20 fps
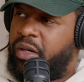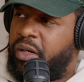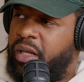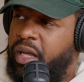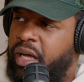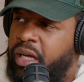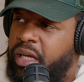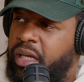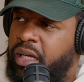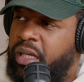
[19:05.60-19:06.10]
though,
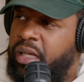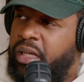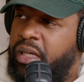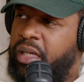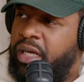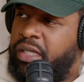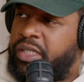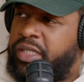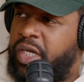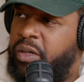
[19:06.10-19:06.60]
like
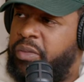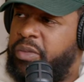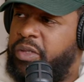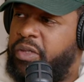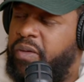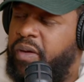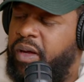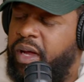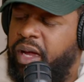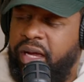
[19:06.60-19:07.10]
in terms
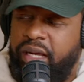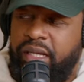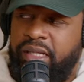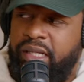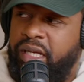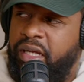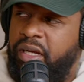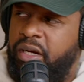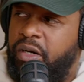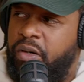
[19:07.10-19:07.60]
of AD
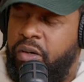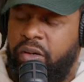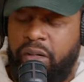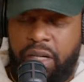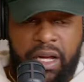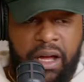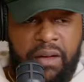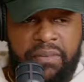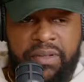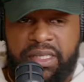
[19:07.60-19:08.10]
though,
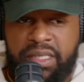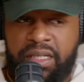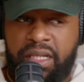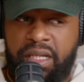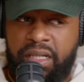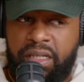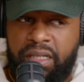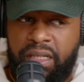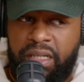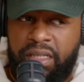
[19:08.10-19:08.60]

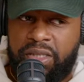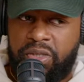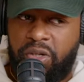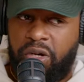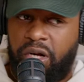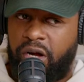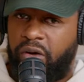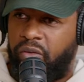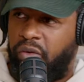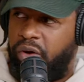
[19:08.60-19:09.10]
obviously
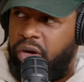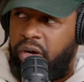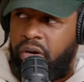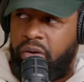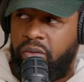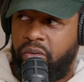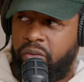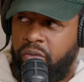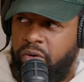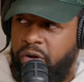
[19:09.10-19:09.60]
historic career,
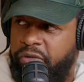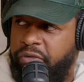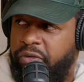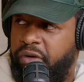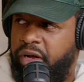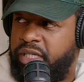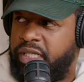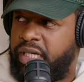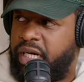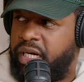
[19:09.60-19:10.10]
one
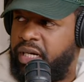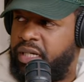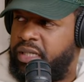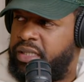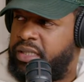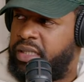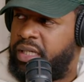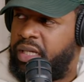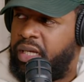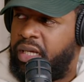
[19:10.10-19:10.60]

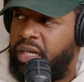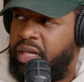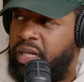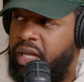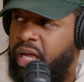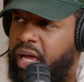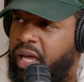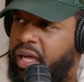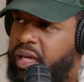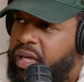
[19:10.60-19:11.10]
franchise.
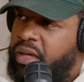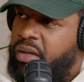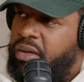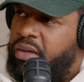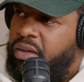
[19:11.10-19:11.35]
Like,